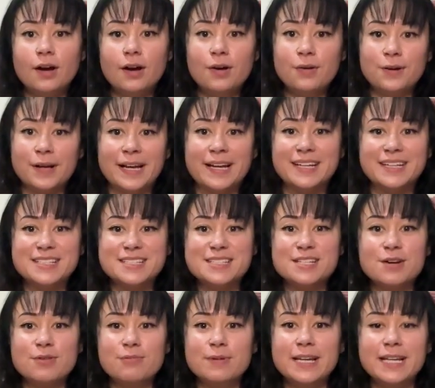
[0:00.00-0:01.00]
Okay,
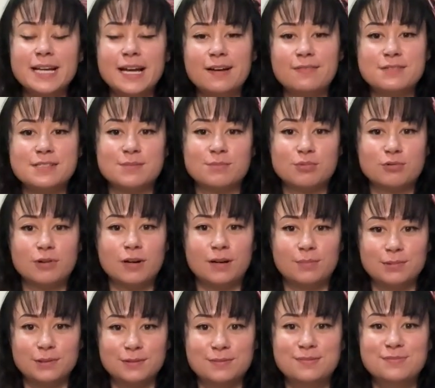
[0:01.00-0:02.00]
so we have some
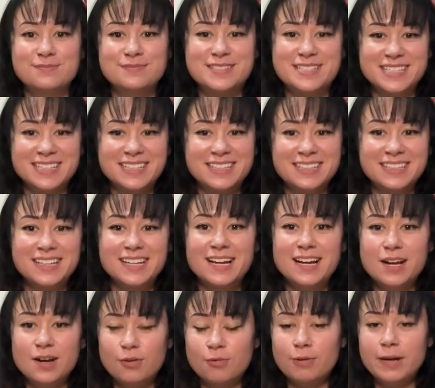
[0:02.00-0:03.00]
problems.
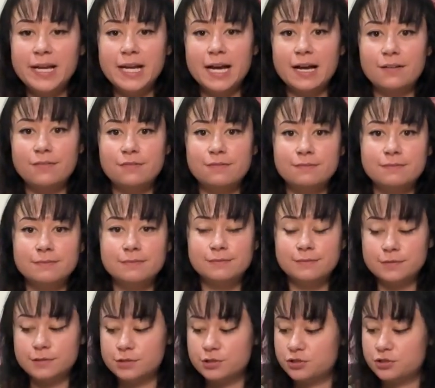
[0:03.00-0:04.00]
We have
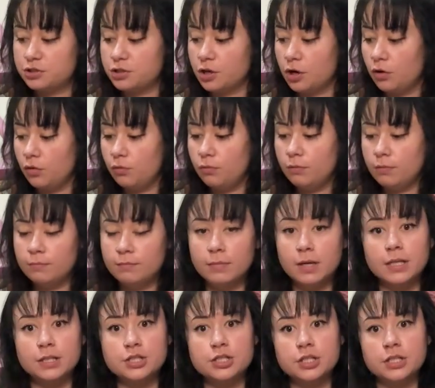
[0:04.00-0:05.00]
so
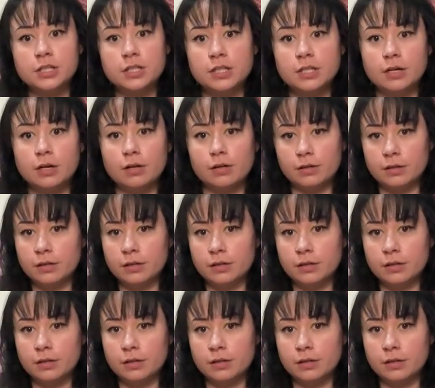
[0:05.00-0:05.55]
much yarn.